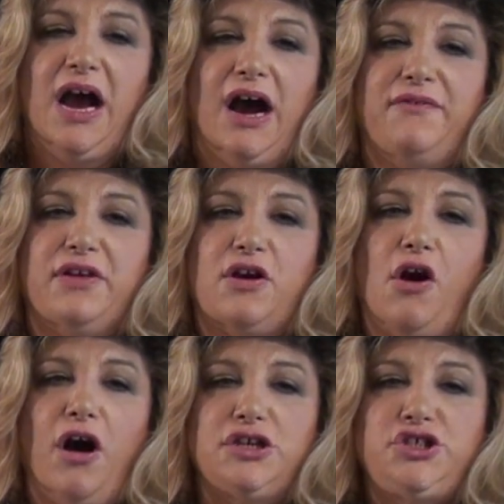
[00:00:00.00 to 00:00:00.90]
of the
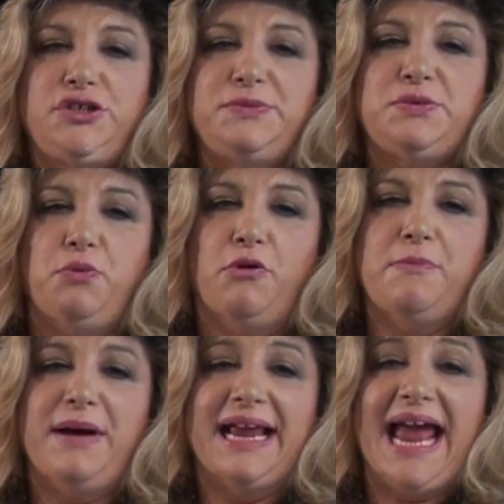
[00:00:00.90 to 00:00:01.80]
costumes
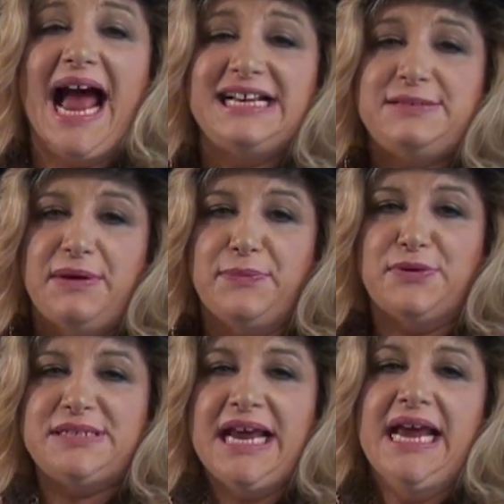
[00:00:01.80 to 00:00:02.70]
worn by cast
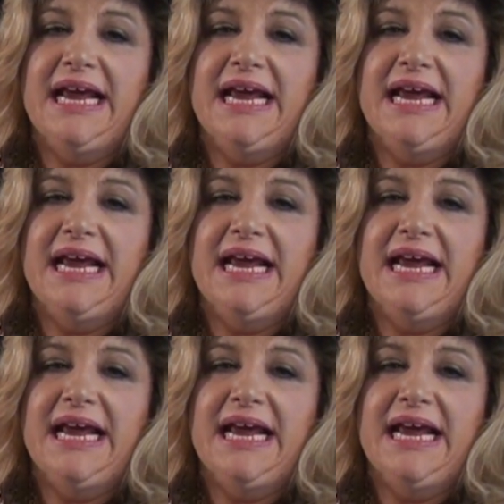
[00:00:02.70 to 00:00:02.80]
members